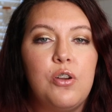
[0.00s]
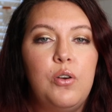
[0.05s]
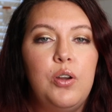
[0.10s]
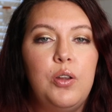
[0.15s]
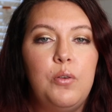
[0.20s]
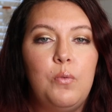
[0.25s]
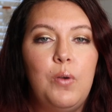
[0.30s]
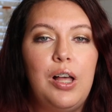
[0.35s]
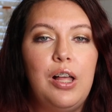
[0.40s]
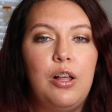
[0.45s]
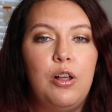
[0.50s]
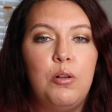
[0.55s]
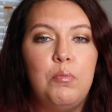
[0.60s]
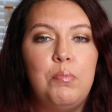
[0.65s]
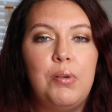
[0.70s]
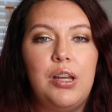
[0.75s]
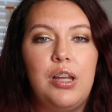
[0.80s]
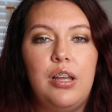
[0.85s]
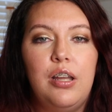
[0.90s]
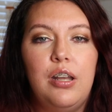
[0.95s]
going well,
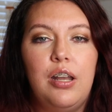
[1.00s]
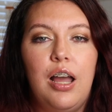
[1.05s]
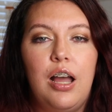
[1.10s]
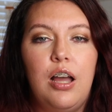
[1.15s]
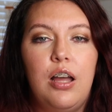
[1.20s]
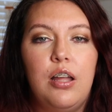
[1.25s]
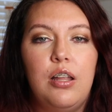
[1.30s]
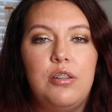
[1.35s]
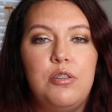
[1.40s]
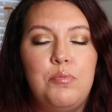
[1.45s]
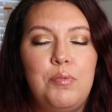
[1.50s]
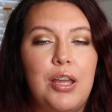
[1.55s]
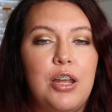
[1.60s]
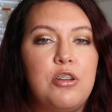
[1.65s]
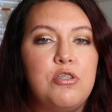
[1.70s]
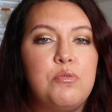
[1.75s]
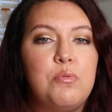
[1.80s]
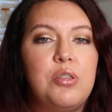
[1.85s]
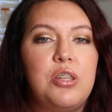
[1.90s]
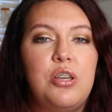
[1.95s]
but to be
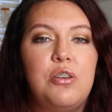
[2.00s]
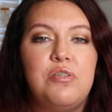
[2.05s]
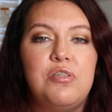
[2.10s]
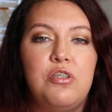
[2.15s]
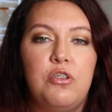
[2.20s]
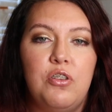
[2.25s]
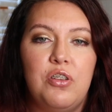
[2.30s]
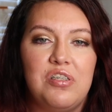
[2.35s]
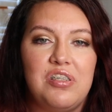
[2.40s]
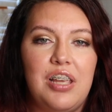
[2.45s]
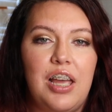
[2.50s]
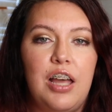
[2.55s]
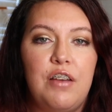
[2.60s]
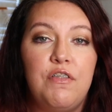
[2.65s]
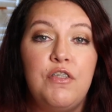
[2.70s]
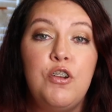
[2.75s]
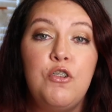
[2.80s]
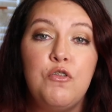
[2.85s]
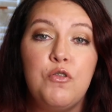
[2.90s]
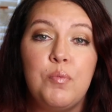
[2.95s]
honest with you, it still looks like I have
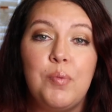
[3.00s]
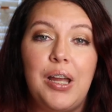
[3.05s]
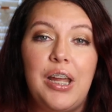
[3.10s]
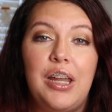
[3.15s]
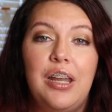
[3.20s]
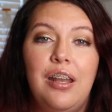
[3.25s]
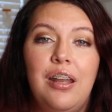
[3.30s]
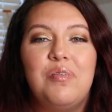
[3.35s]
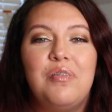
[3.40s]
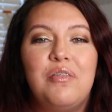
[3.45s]
an overbite.